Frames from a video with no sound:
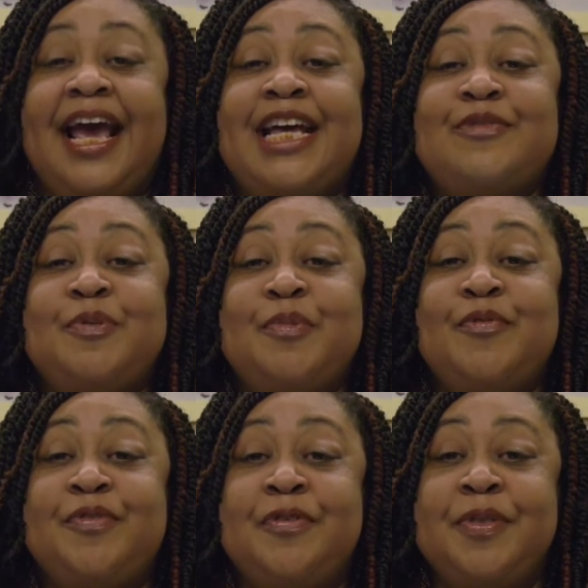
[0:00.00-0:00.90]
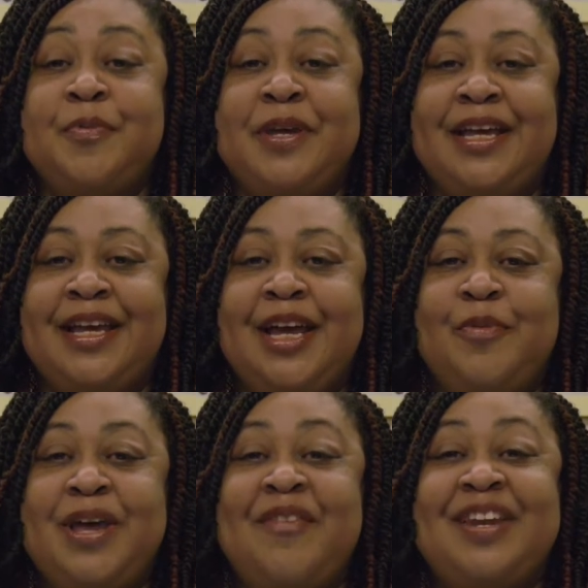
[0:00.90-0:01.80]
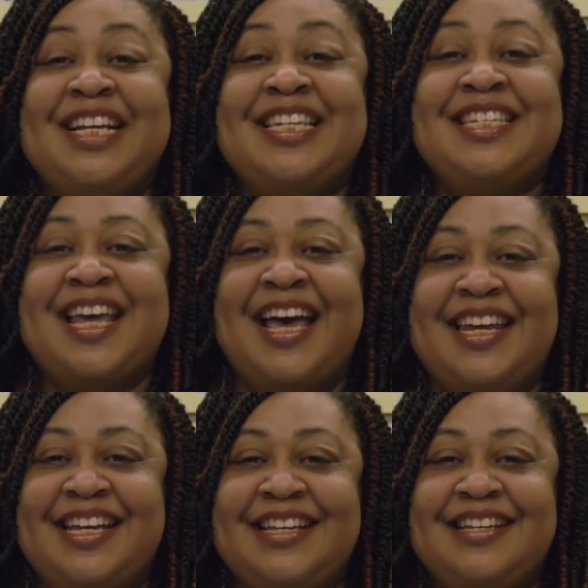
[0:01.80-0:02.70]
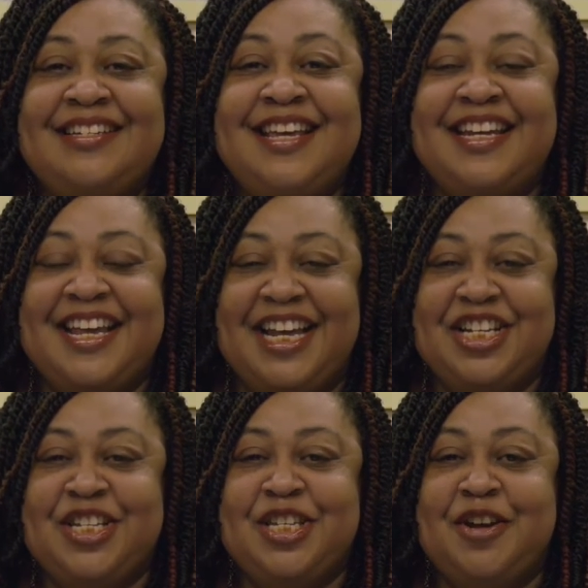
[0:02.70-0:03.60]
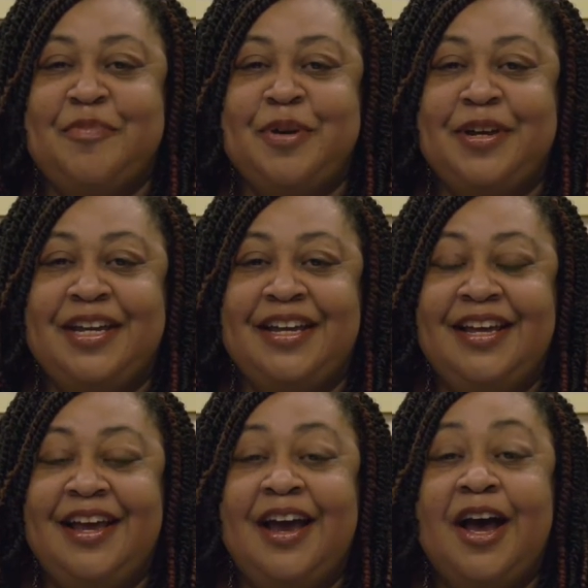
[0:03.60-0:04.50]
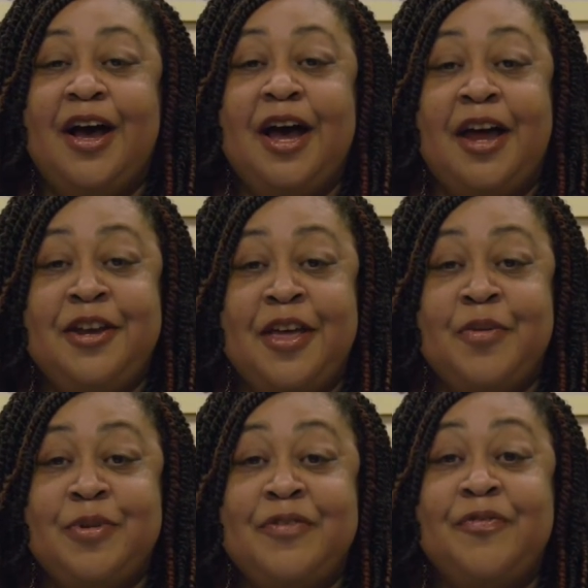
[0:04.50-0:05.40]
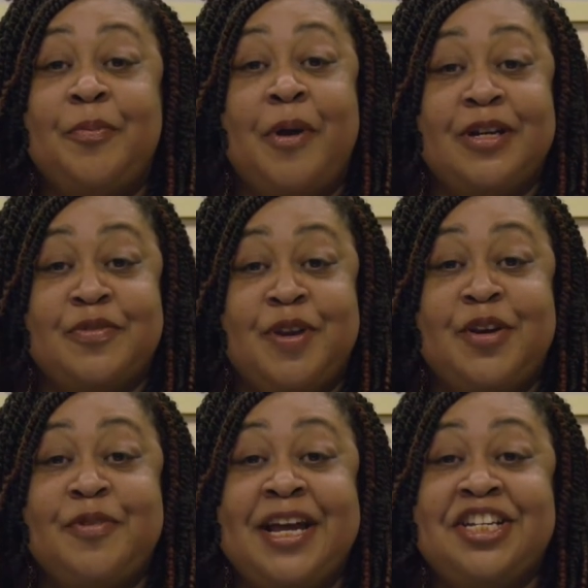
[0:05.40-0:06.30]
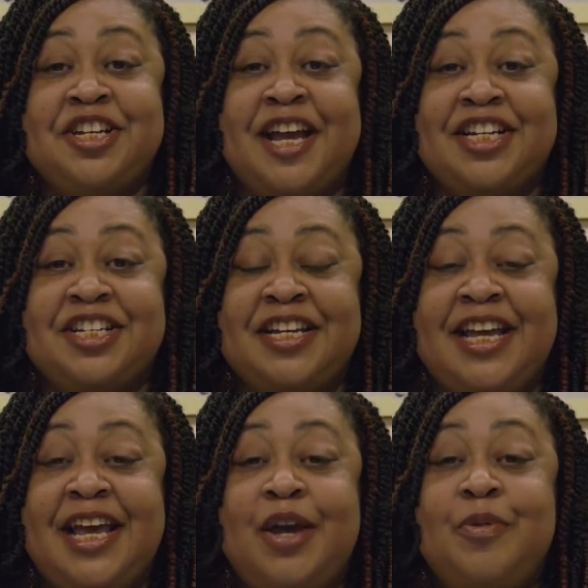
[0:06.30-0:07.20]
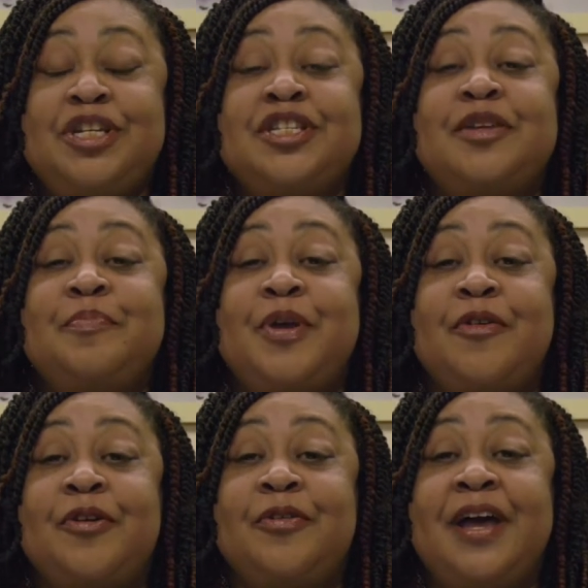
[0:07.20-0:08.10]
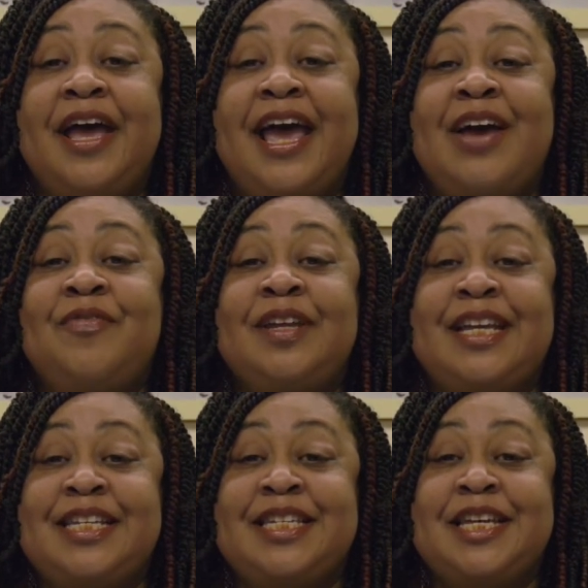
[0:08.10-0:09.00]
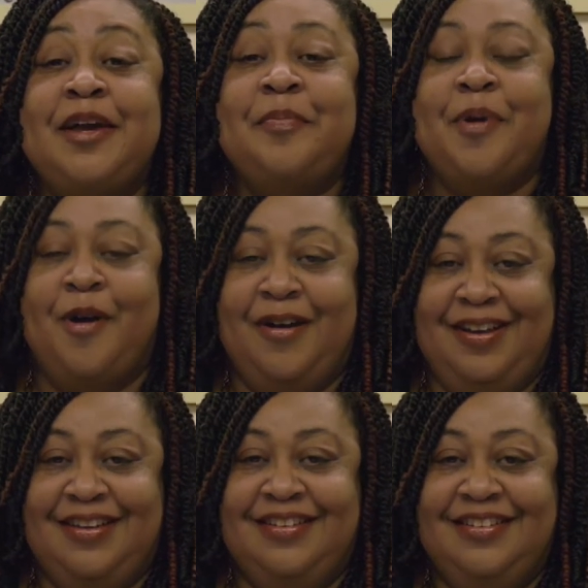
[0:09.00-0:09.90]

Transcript: As we move through the week, we have an exciting dedication ceremony, another one for Parks and Recreation actually, which is the mural at Valencia Park.